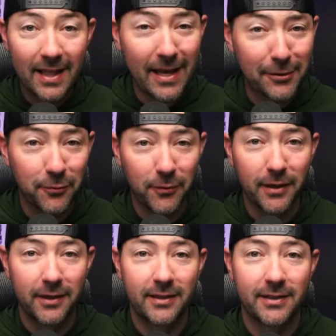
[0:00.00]
That's what we're going
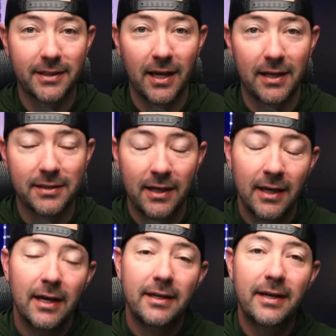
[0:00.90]
to discuss.
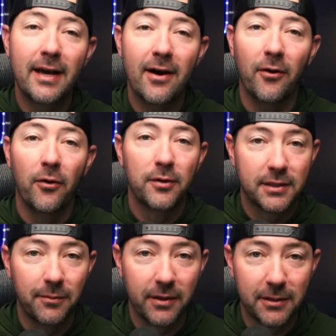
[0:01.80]
Now,
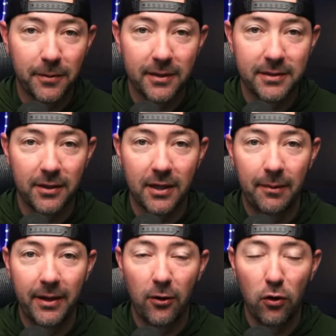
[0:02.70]
some of these players that are
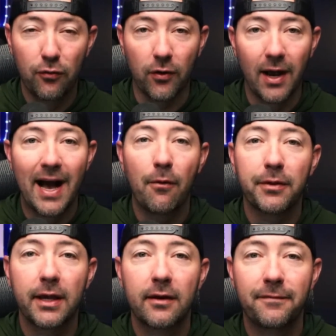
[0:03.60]
coming over, how are they
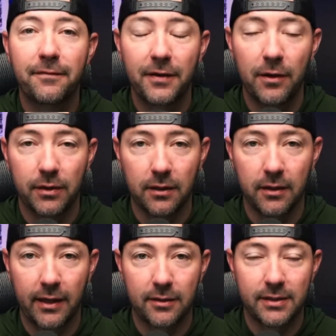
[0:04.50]
going to fit with the
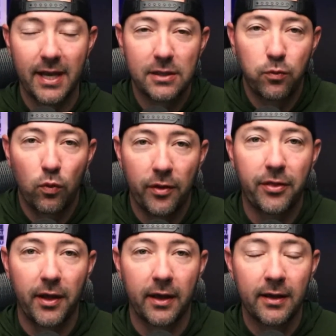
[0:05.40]
Lakers? That's one
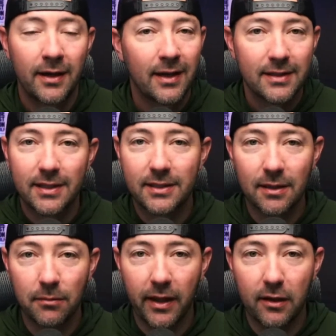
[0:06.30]
thing. See, some
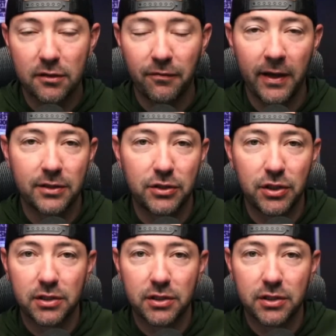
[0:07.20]
Lakers fans are just